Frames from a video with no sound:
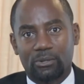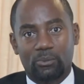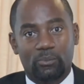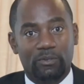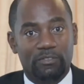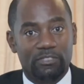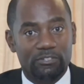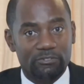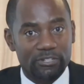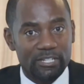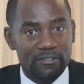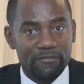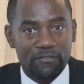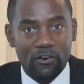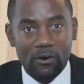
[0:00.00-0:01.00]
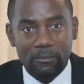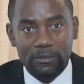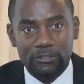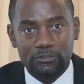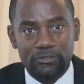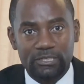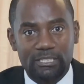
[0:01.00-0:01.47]
with 3 formal
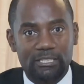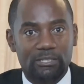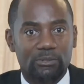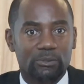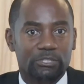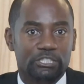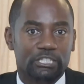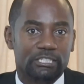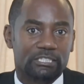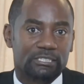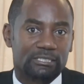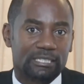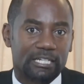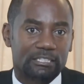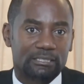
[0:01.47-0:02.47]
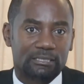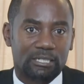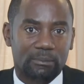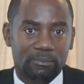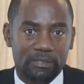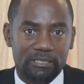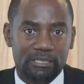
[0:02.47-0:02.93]
treaty negotiation sessions
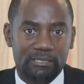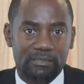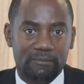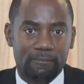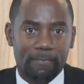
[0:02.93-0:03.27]
completed